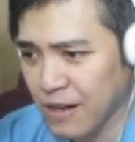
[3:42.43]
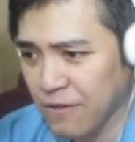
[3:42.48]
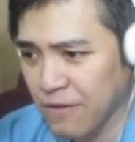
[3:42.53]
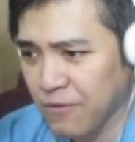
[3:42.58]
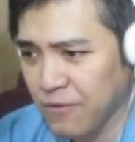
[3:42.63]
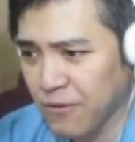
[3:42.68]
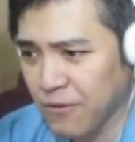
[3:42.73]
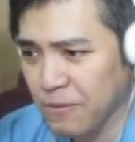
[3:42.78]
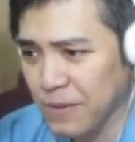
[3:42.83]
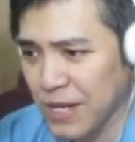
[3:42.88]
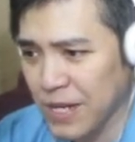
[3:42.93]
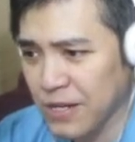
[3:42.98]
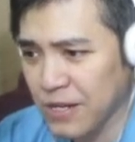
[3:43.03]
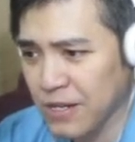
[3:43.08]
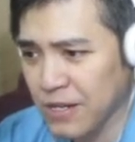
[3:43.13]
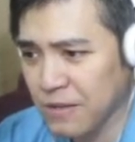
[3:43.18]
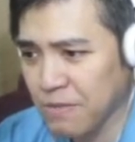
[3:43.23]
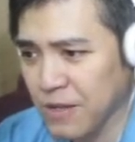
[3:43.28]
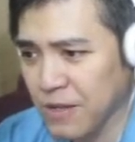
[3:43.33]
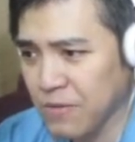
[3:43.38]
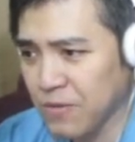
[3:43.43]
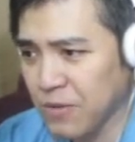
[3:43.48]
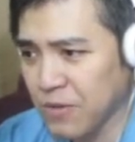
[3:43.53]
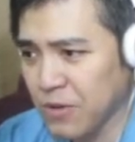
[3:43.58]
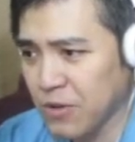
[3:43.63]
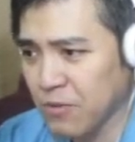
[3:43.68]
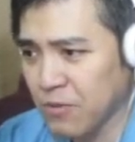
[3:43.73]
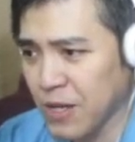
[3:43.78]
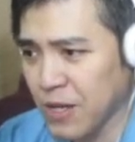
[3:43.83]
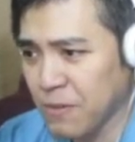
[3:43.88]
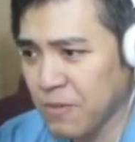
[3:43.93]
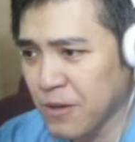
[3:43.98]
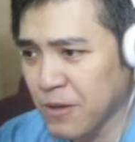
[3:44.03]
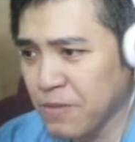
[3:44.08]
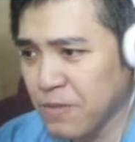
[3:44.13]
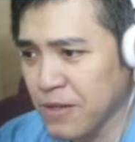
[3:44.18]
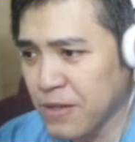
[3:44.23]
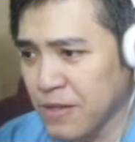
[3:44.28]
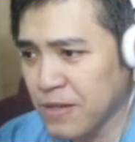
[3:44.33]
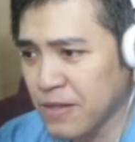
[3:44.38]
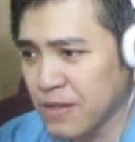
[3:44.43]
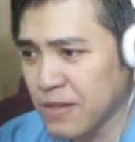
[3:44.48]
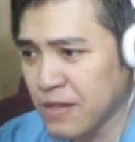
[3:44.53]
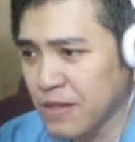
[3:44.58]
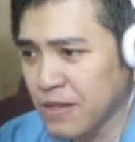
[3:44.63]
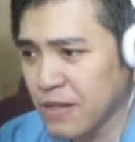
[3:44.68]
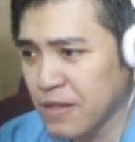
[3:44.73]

formations, but to what purpose?